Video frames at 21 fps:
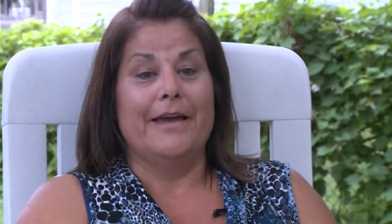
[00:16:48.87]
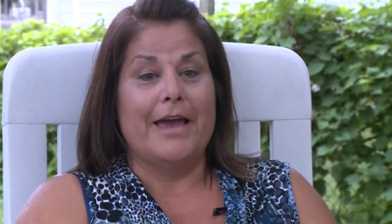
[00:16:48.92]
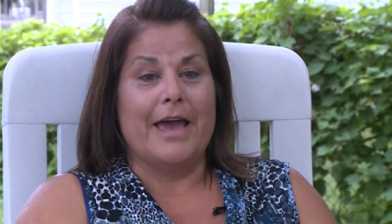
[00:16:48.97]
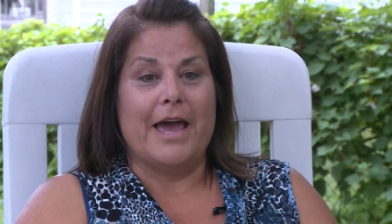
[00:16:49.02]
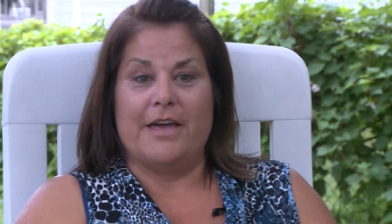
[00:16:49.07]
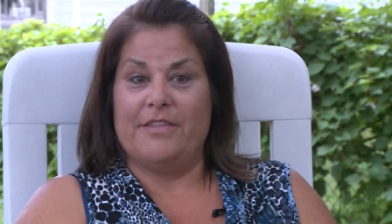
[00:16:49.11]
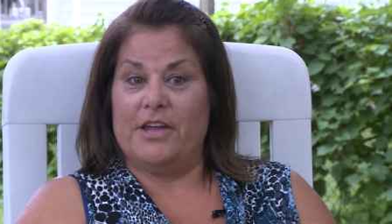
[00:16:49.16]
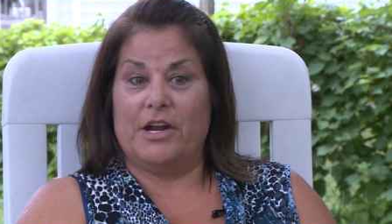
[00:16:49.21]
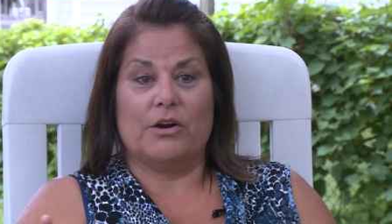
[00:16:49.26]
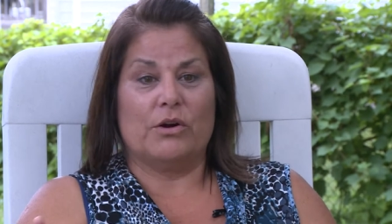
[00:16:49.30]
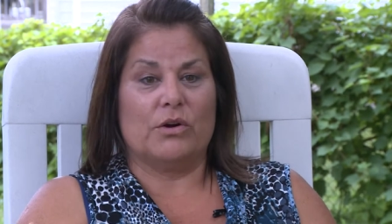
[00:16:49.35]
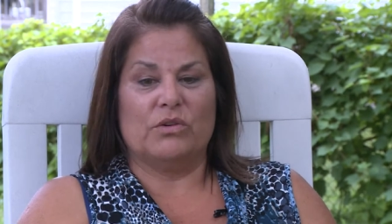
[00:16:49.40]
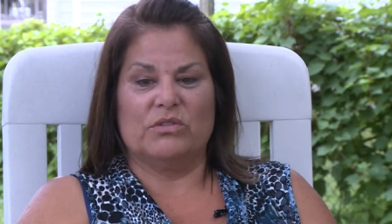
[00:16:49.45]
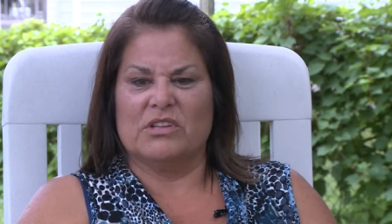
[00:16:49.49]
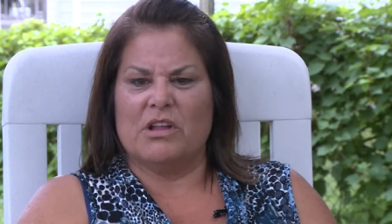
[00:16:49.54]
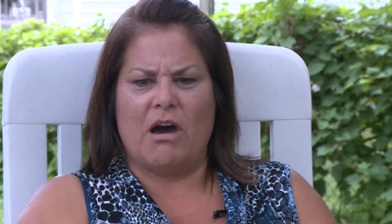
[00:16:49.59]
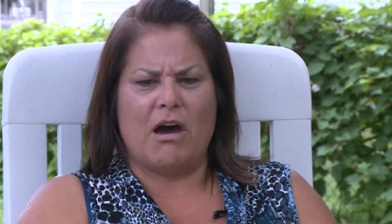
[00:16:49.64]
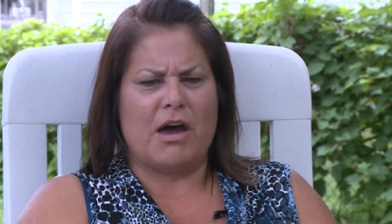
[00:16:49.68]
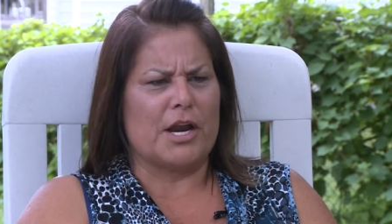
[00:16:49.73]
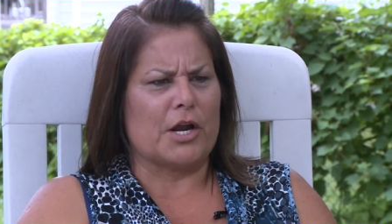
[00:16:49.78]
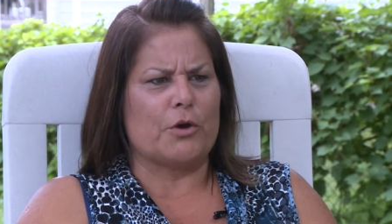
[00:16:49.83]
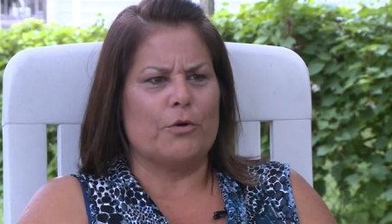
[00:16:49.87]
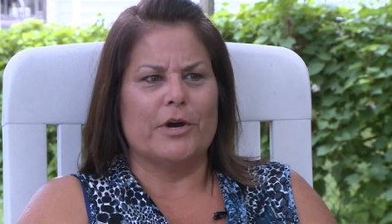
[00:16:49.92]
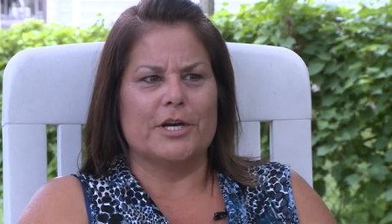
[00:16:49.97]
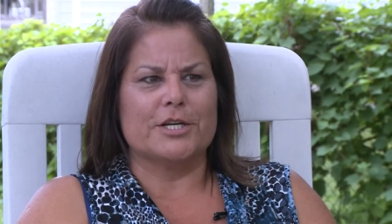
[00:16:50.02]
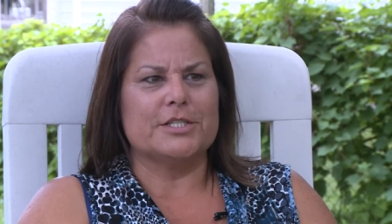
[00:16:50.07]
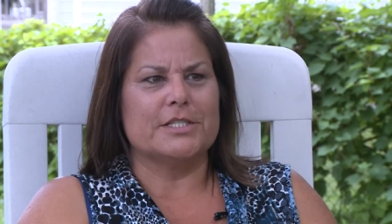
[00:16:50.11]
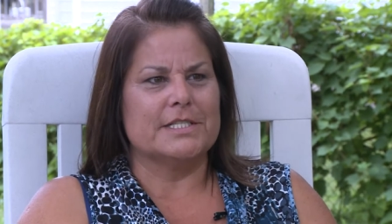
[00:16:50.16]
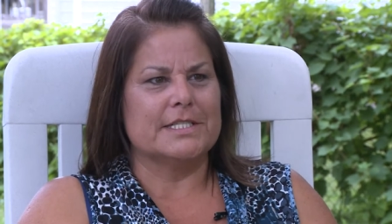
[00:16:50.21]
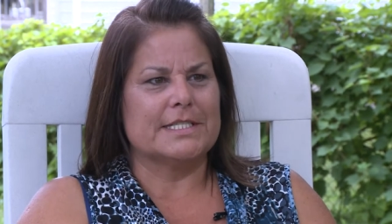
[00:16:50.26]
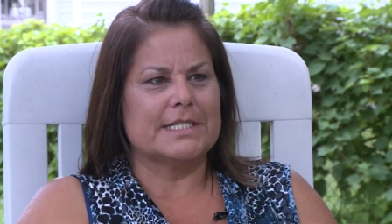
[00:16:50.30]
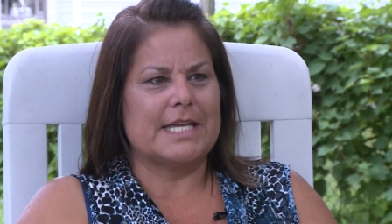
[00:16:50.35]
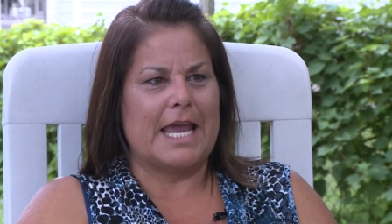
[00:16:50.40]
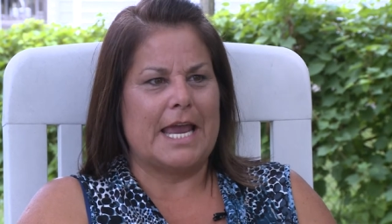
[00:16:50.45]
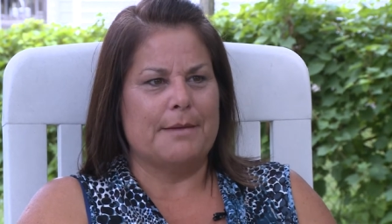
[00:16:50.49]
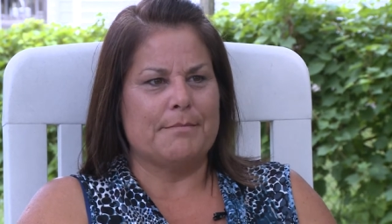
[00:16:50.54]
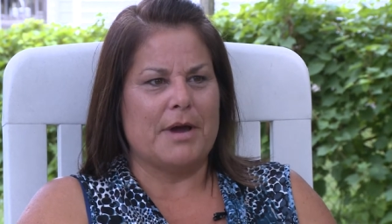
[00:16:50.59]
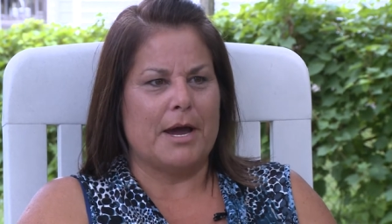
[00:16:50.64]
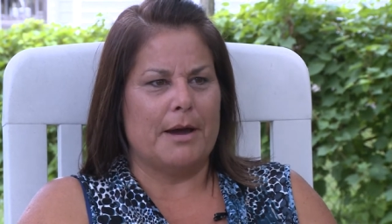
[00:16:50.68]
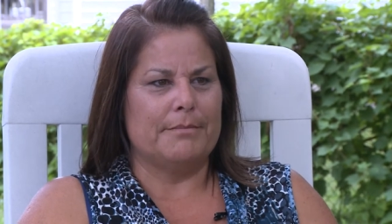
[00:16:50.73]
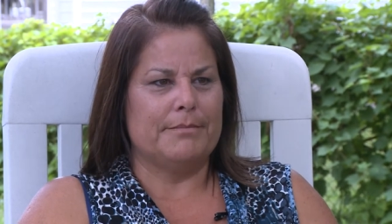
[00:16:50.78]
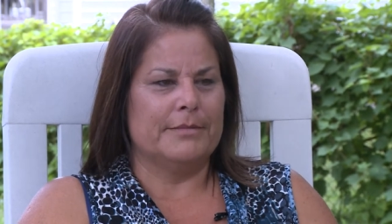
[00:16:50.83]
And there a lot of questions came
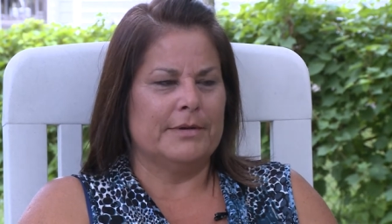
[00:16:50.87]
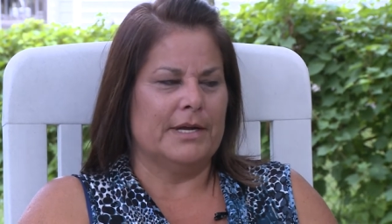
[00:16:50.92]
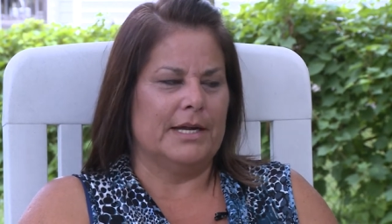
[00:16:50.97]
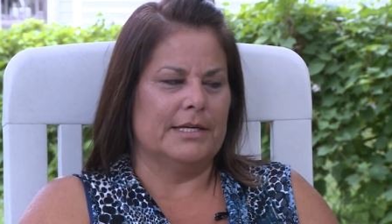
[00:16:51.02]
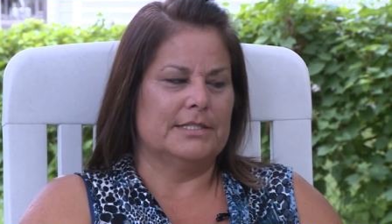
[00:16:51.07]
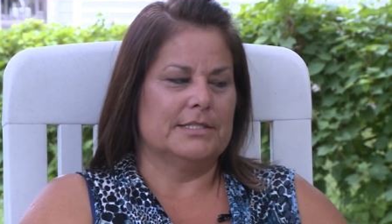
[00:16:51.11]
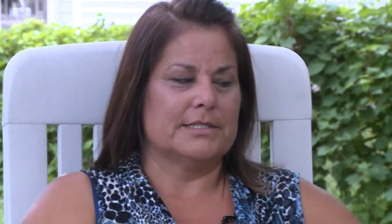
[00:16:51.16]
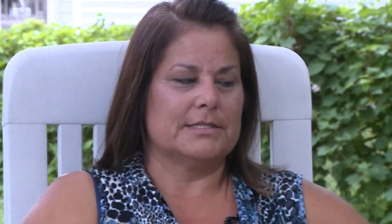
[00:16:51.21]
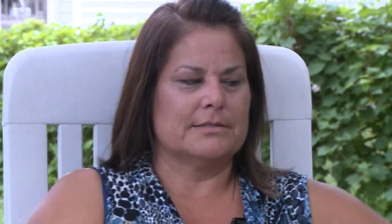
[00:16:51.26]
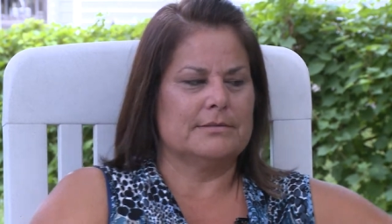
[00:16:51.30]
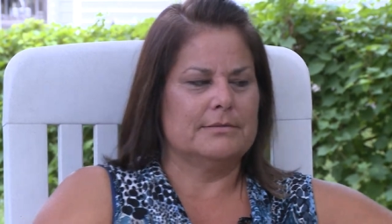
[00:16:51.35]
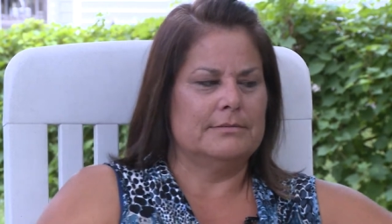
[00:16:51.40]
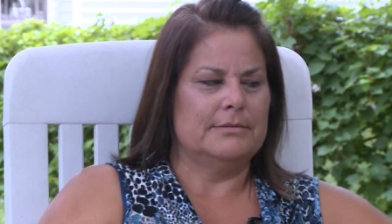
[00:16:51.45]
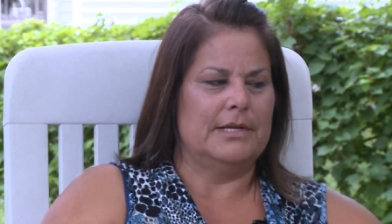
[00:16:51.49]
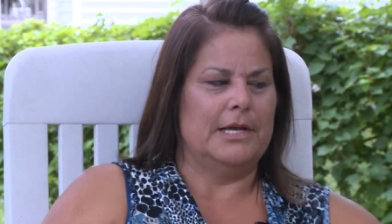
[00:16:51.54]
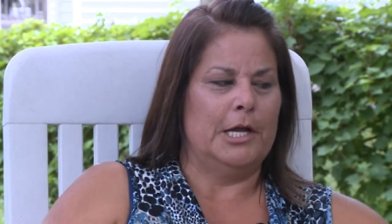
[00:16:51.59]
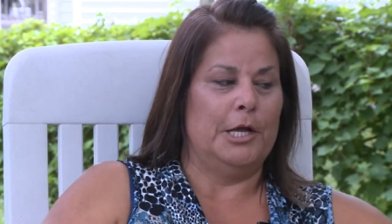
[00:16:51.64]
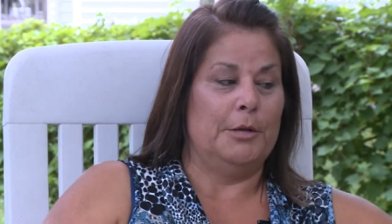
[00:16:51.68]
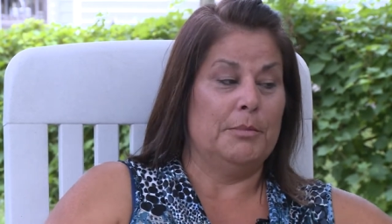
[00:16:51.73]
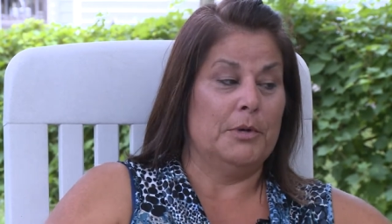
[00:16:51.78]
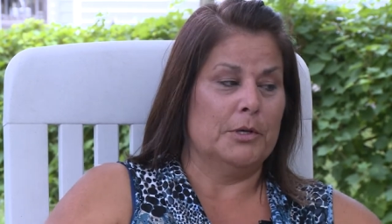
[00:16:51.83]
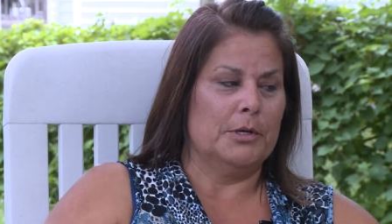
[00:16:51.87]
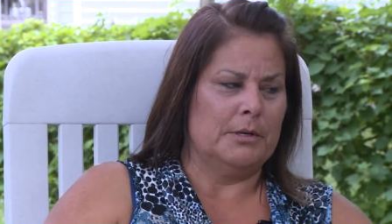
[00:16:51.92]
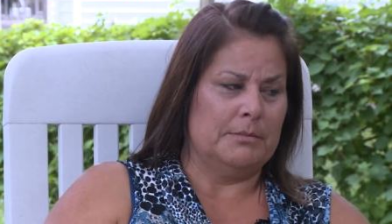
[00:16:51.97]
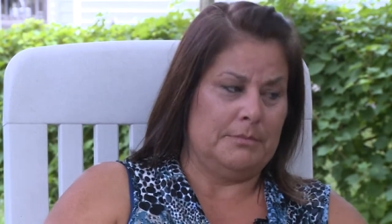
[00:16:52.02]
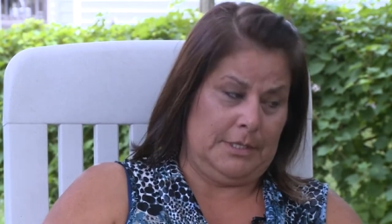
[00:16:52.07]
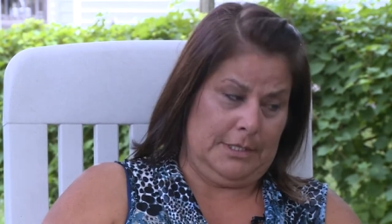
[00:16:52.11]
up, and I just elbowed him.